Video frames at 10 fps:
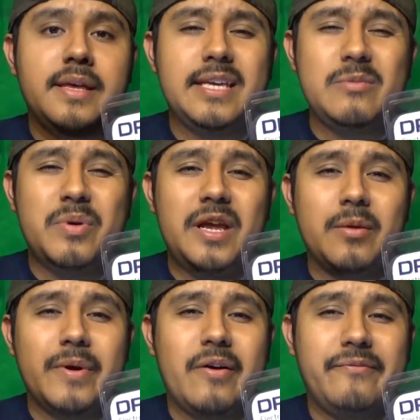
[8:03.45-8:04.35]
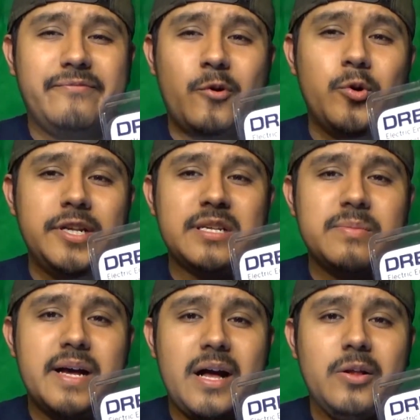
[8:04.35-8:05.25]
He paid about $40 some,
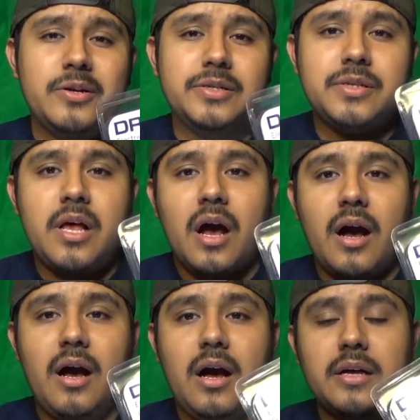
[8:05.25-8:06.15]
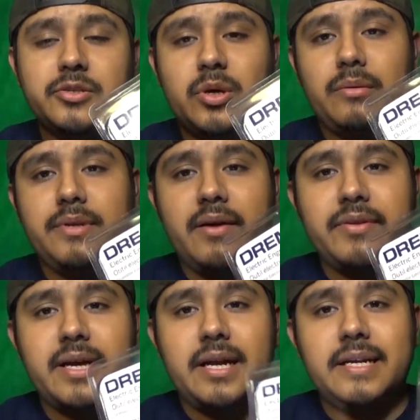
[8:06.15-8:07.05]
so I
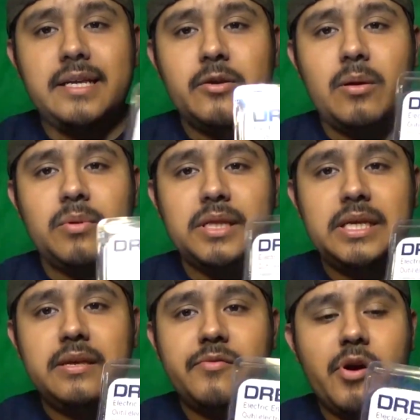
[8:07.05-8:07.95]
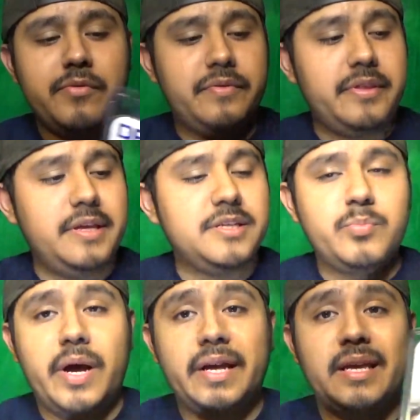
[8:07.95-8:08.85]
definitely got a deal, I believe, off of this,
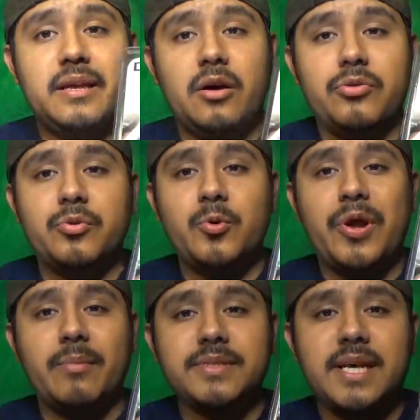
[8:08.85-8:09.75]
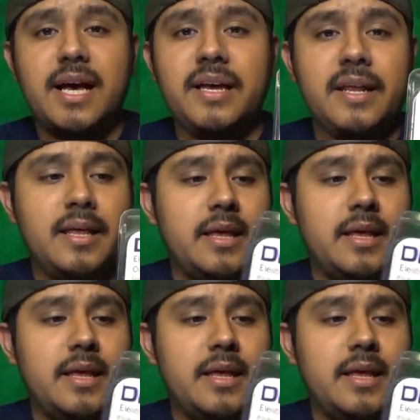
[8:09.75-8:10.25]
buying it through Amazon.